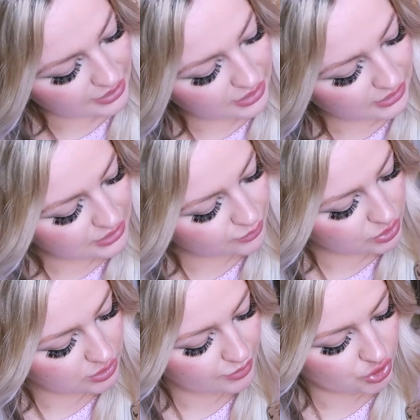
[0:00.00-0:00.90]
I think this
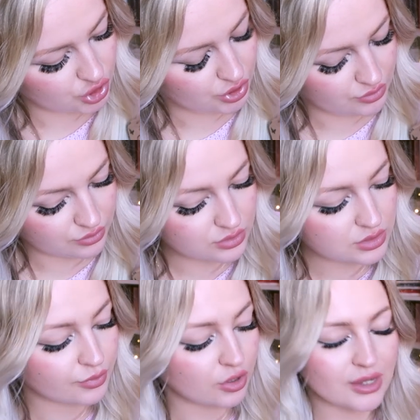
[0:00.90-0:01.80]
must have been
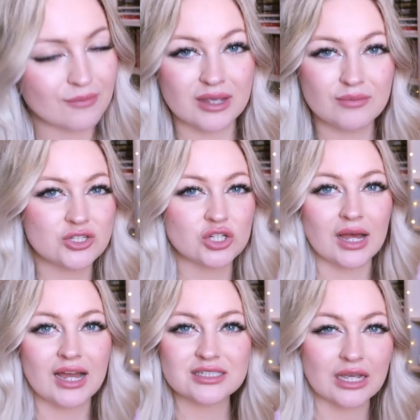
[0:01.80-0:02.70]
June's, but it might be
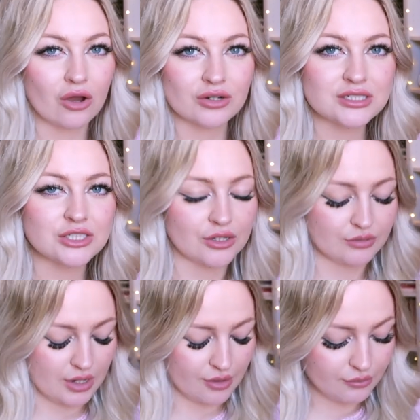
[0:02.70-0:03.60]
July's. I honestly don't
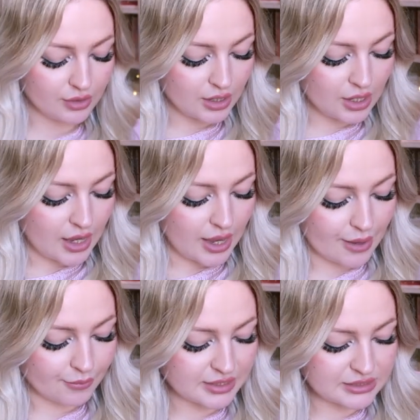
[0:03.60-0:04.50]
know.
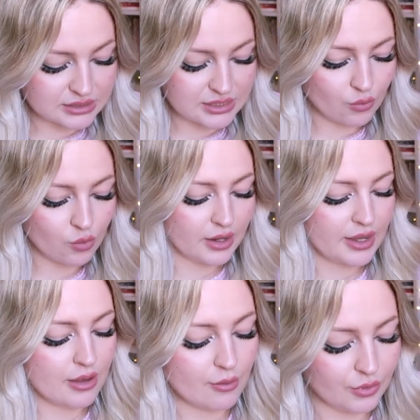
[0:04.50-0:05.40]
But this is their
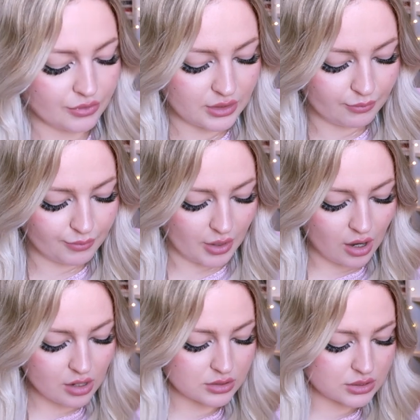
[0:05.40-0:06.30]
YA monthly
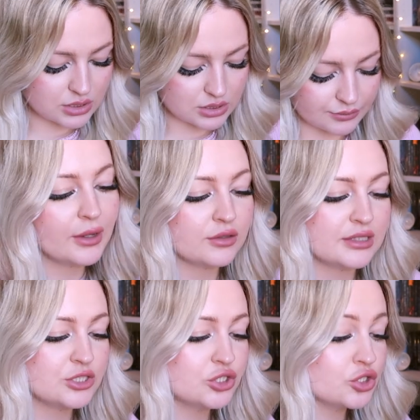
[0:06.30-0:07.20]
box. Oh my god,
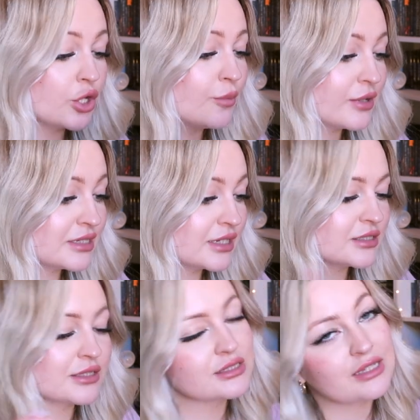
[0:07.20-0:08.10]
this is so pretty.
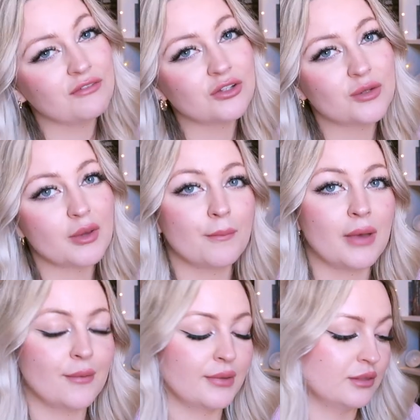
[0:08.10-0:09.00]
So this is definitely going to be a
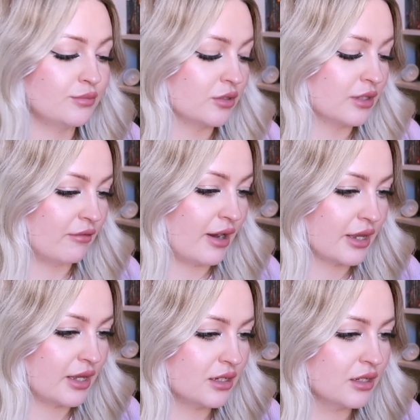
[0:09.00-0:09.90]
mermaid book, I
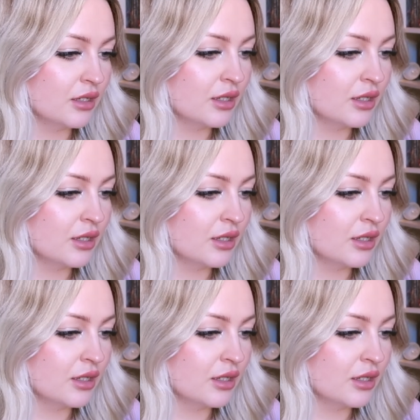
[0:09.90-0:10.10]
reckon.